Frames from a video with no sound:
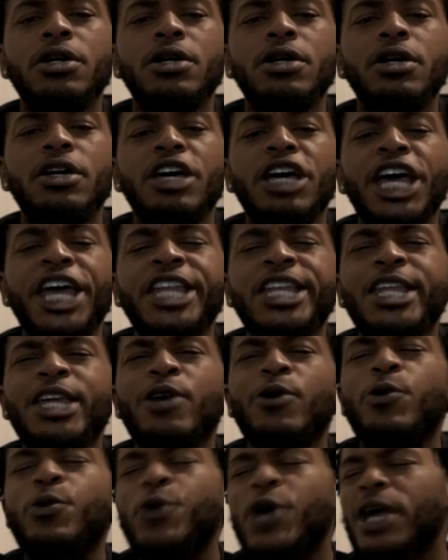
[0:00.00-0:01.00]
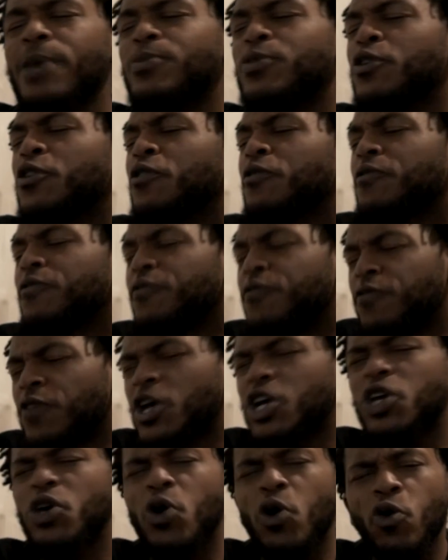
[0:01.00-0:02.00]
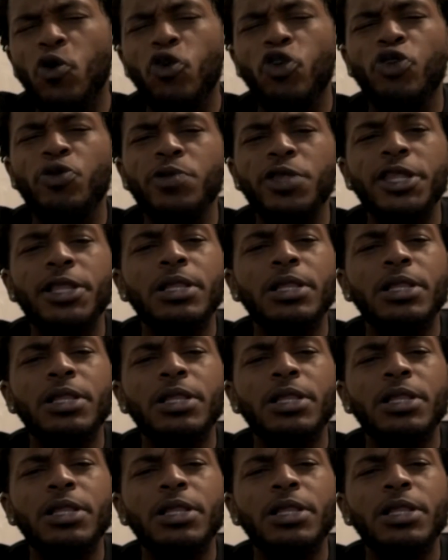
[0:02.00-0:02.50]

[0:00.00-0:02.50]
And then wrapped her fucking arms and